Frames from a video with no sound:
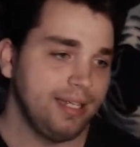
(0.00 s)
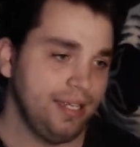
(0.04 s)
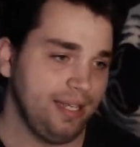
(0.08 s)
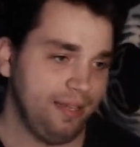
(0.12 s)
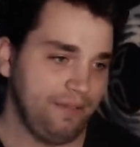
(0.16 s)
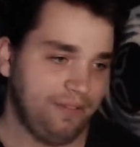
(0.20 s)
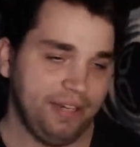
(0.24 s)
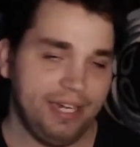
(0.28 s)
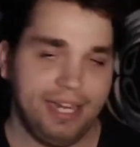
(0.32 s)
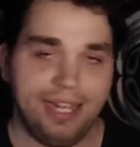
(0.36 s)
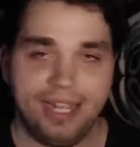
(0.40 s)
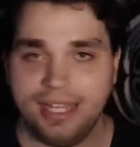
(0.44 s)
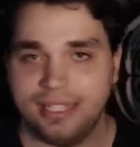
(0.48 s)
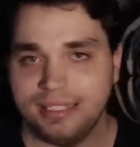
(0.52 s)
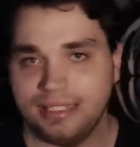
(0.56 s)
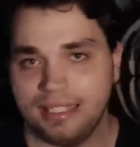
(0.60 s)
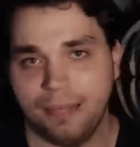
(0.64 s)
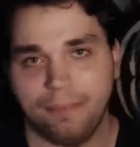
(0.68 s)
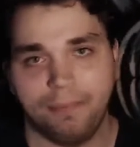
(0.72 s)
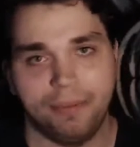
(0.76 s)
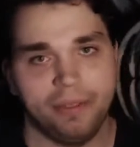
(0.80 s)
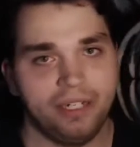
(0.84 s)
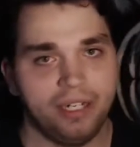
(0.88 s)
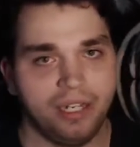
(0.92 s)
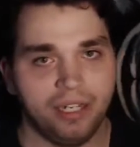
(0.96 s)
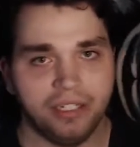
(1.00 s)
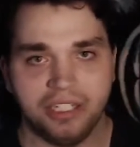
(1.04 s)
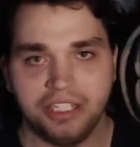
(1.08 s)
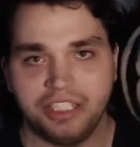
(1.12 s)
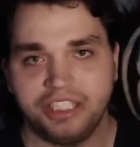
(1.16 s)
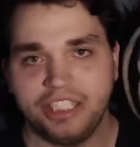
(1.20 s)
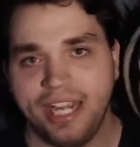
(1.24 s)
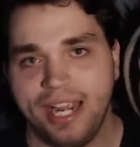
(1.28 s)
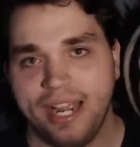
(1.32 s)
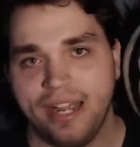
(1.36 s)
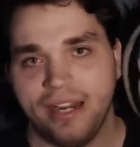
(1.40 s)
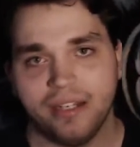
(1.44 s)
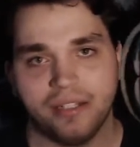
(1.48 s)
If it is, I'll put it on the
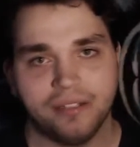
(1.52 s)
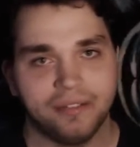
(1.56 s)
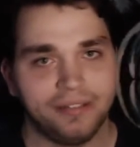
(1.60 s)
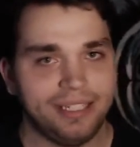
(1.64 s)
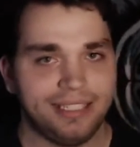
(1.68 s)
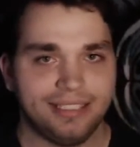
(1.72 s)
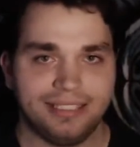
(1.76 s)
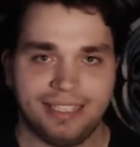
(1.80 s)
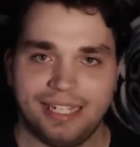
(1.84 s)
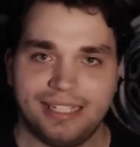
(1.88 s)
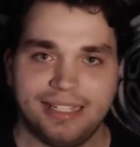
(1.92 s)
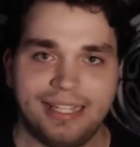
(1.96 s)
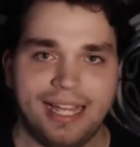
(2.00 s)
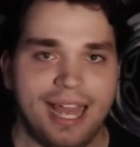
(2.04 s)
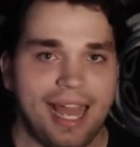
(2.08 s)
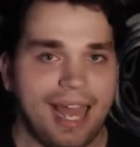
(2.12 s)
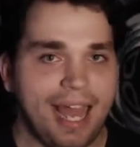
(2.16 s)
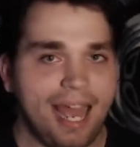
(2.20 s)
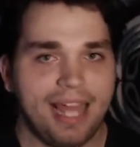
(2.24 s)
channel, things like that.